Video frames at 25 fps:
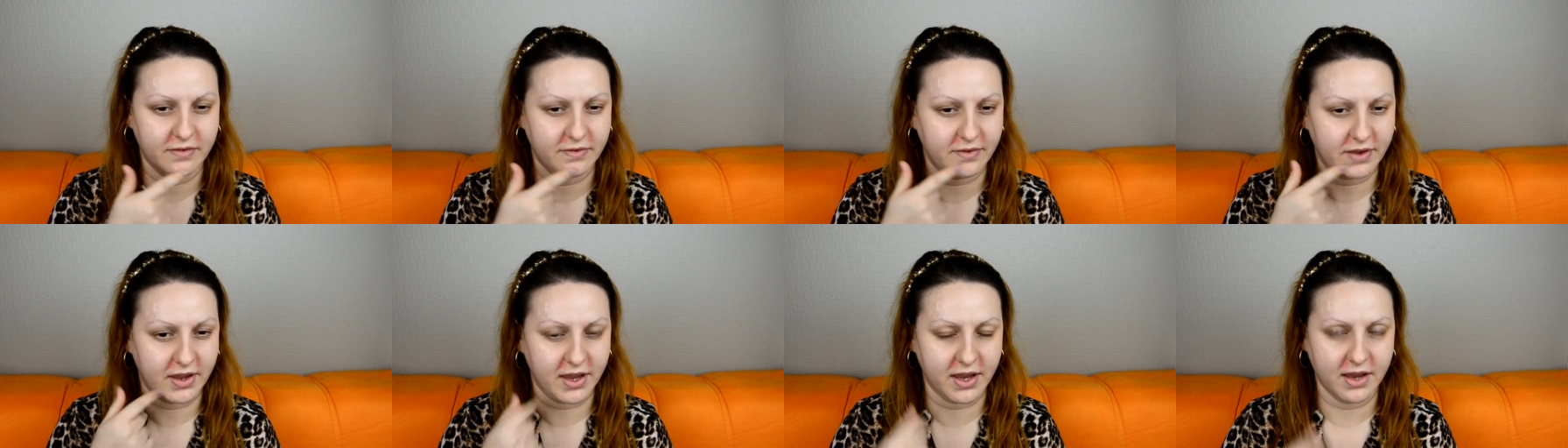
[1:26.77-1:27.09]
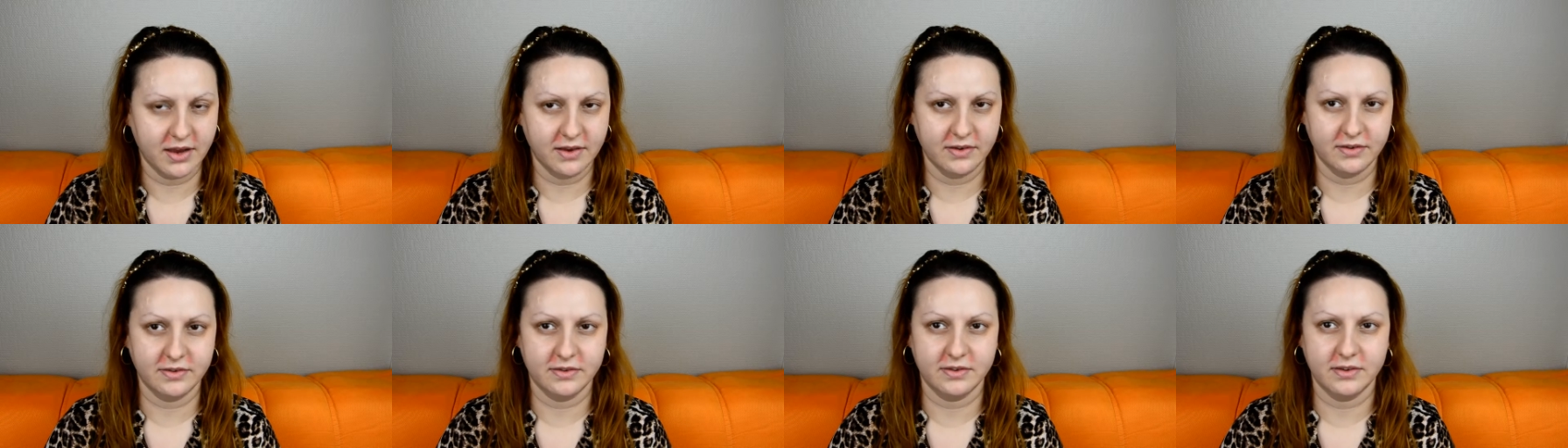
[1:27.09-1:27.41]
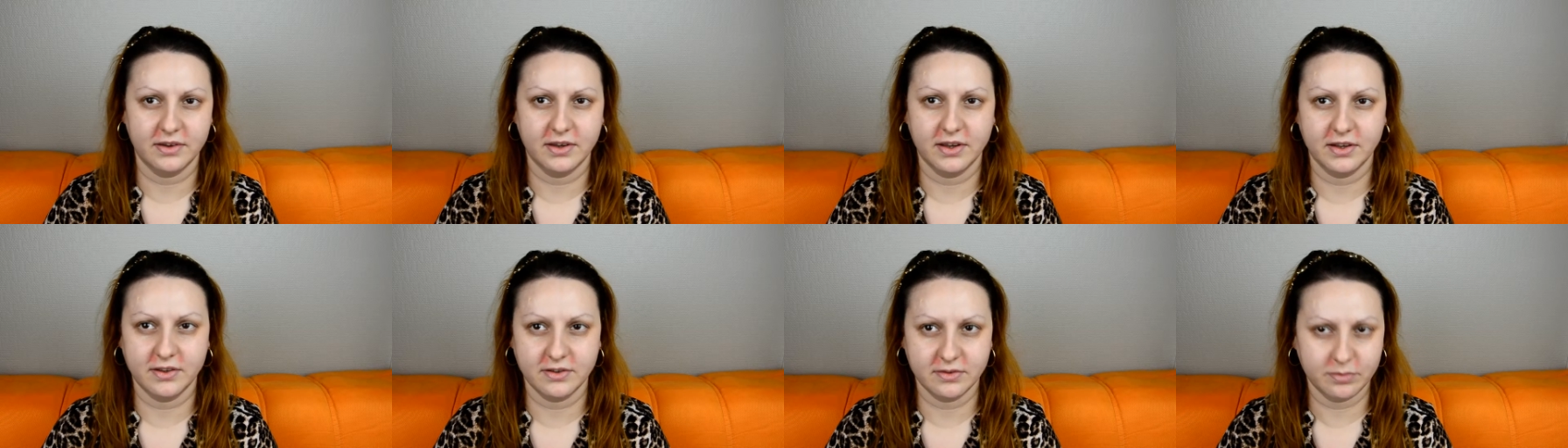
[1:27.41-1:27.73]
face
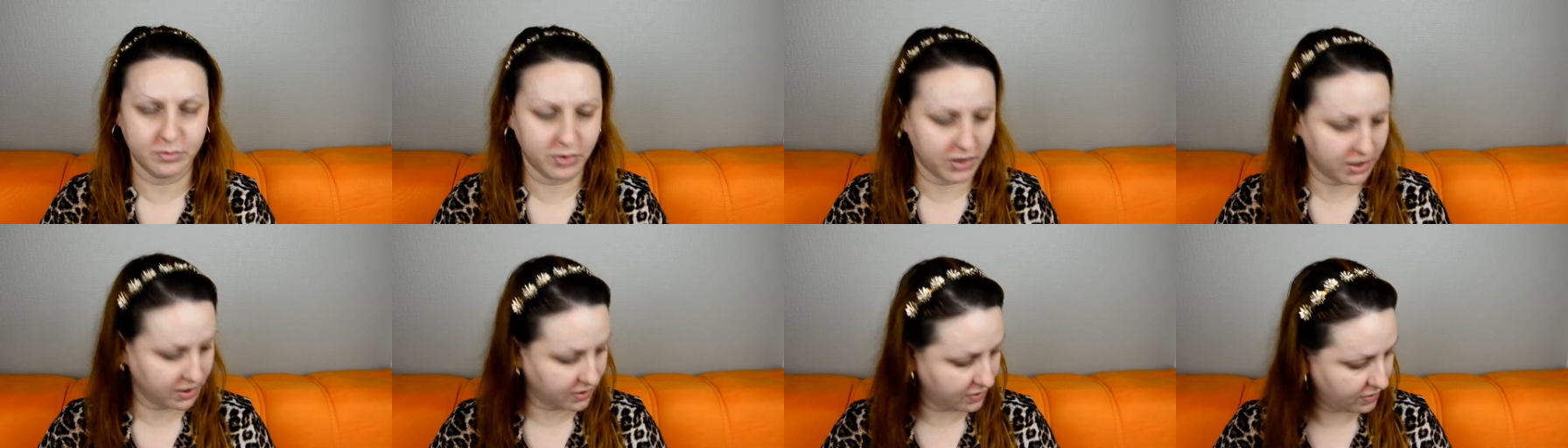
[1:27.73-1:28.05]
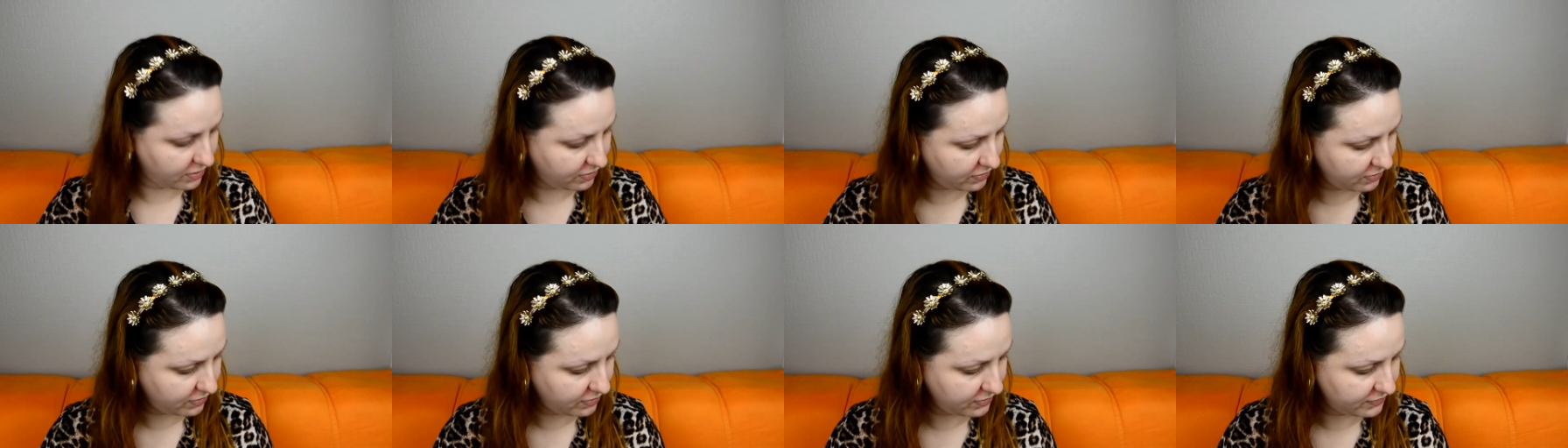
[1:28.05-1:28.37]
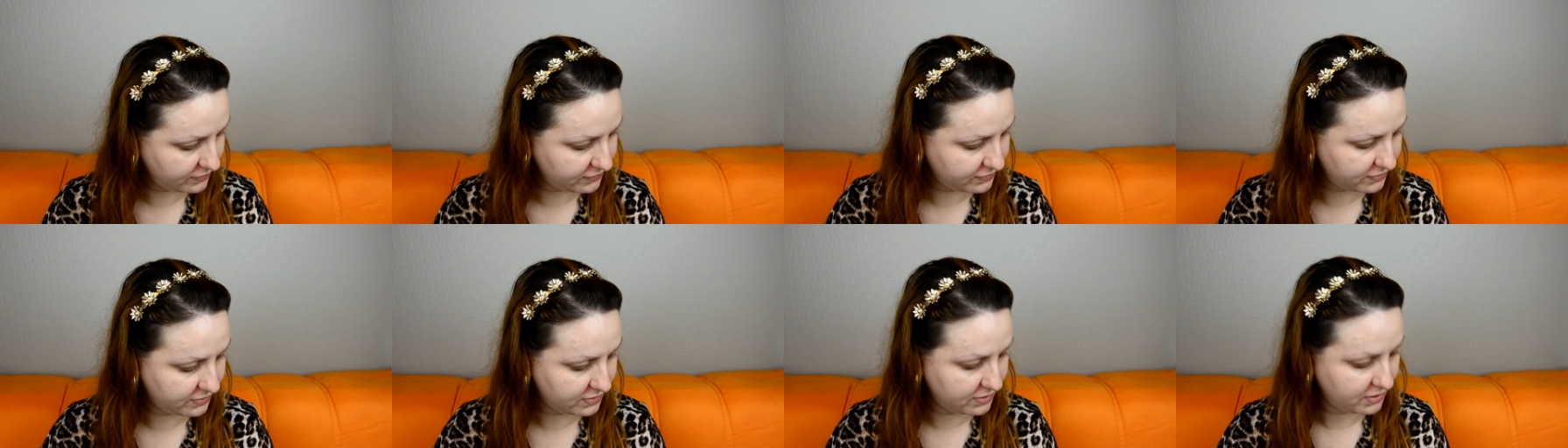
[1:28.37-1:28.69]
it's
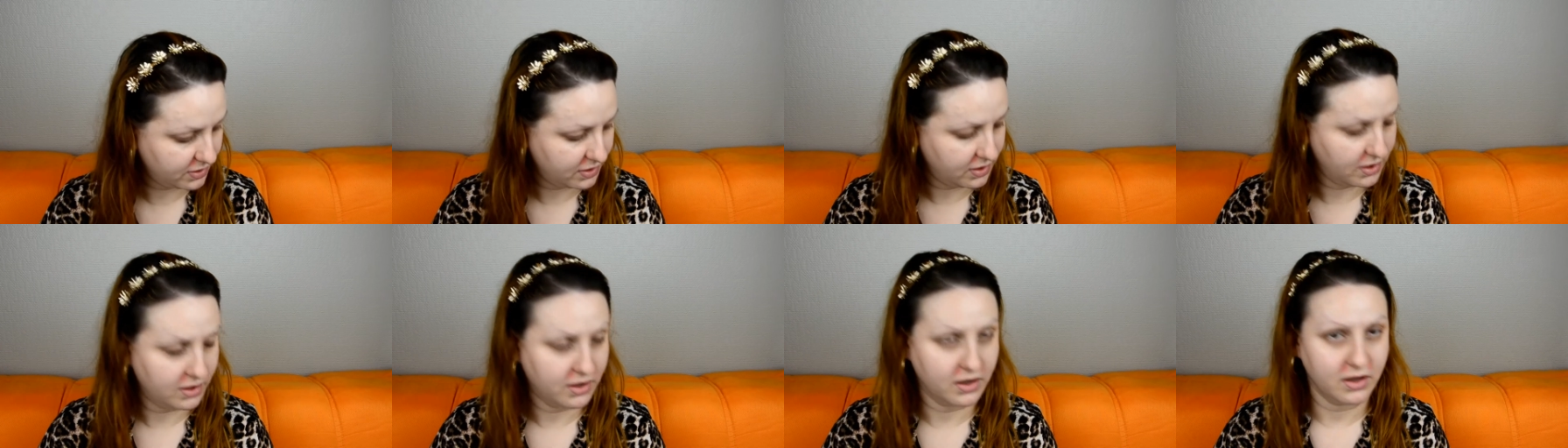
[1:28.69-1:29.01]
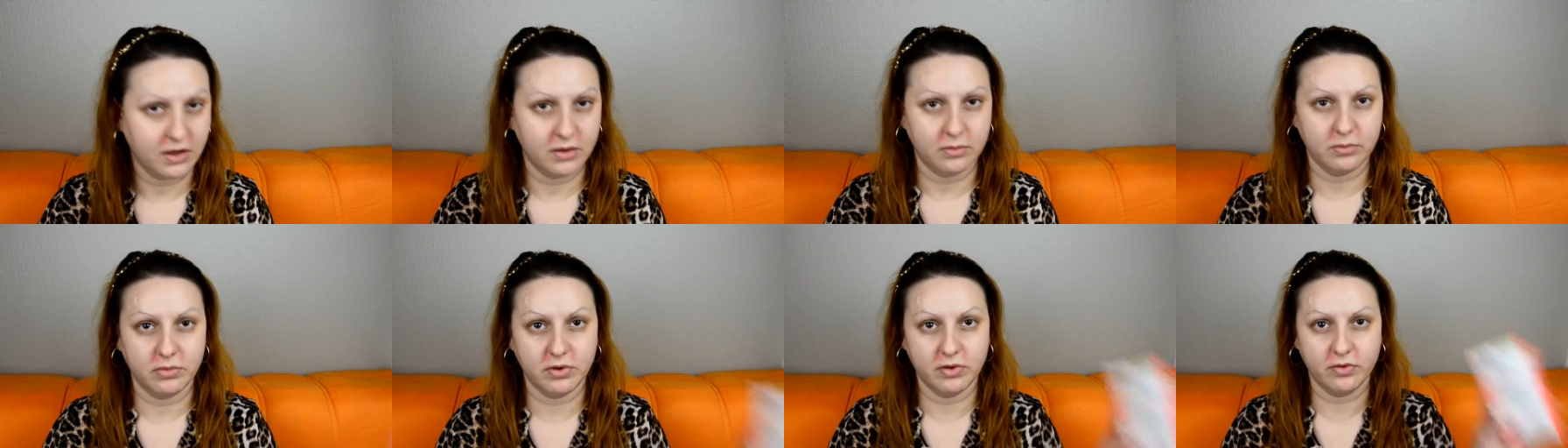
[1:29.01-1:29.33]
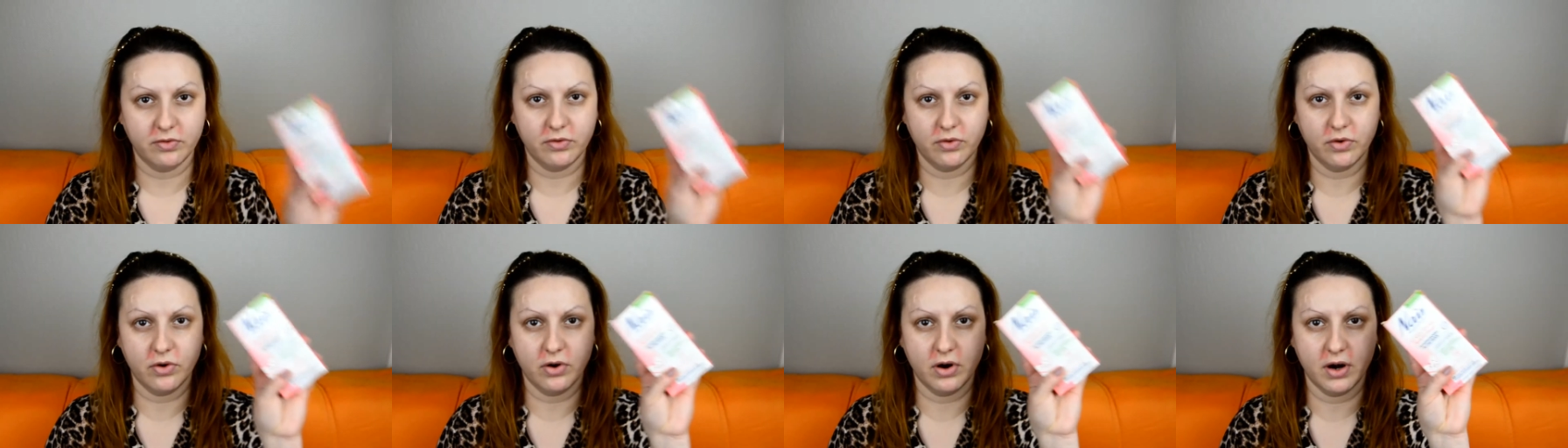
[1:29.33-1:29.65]
because
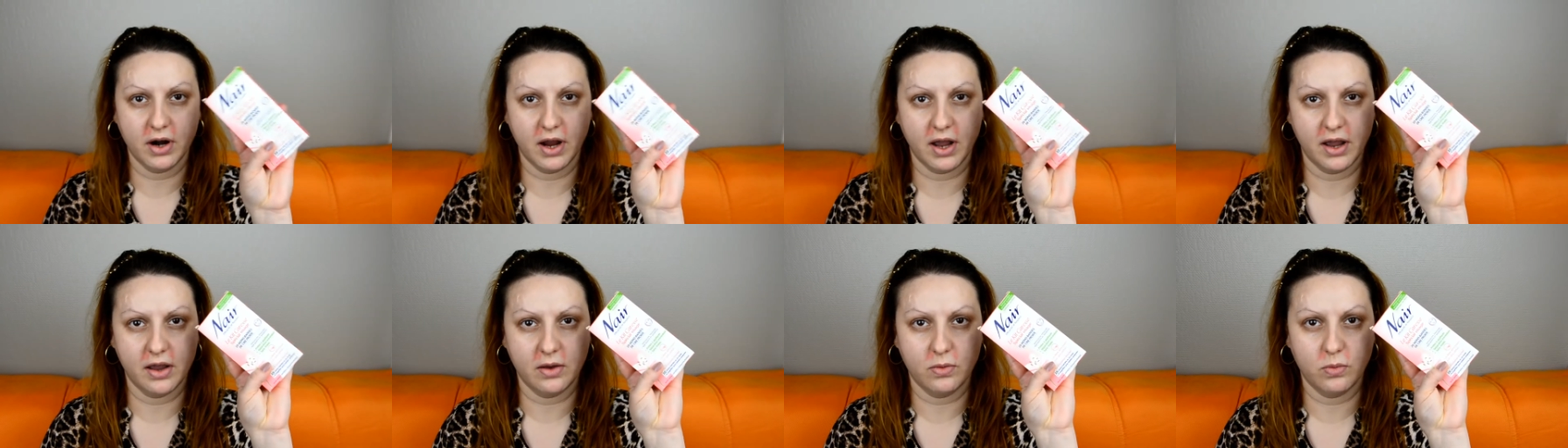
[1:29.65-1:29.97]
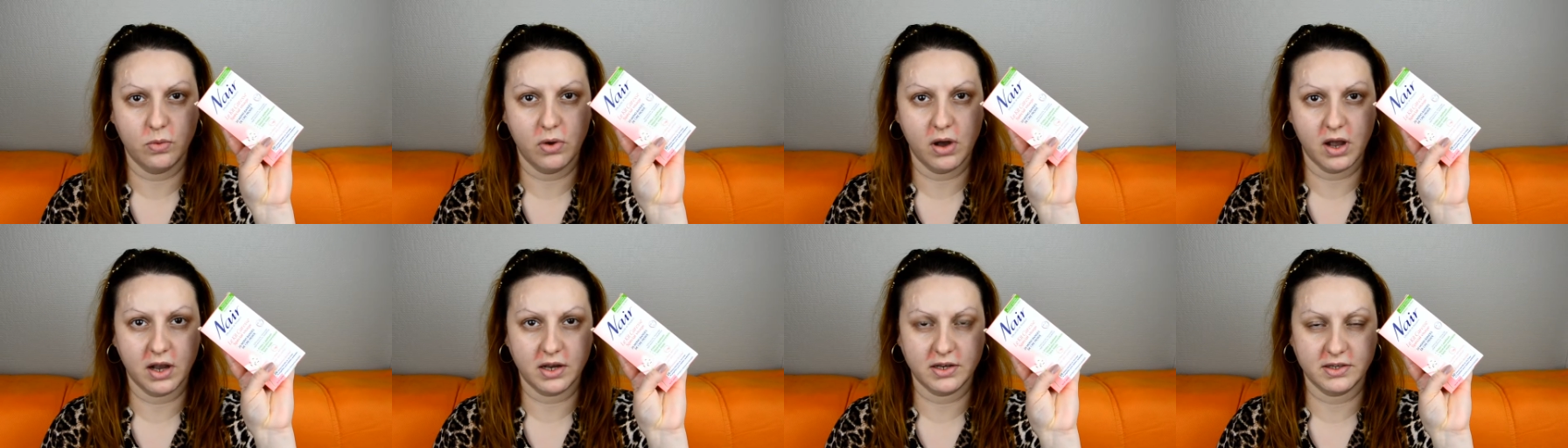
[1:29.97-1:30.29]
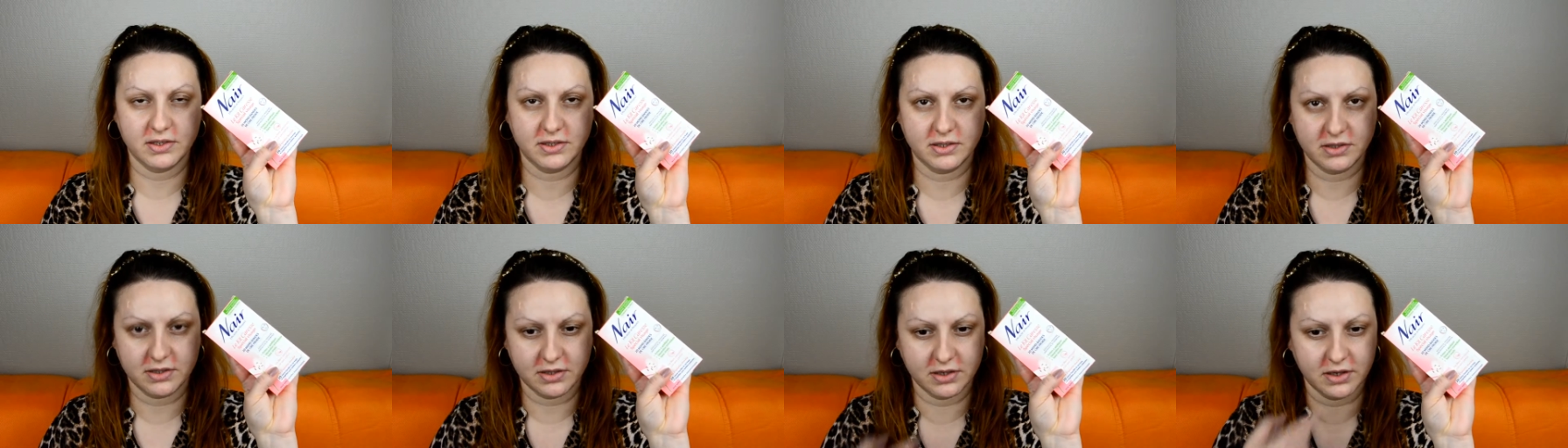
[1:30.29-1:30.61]
before I
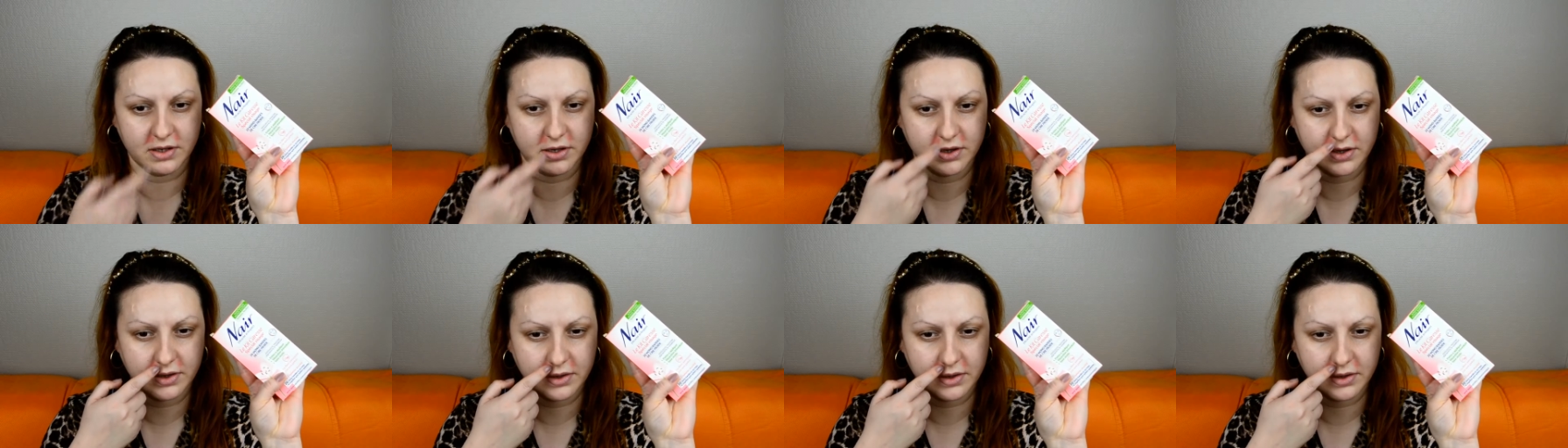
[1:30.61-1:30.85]
wax uh,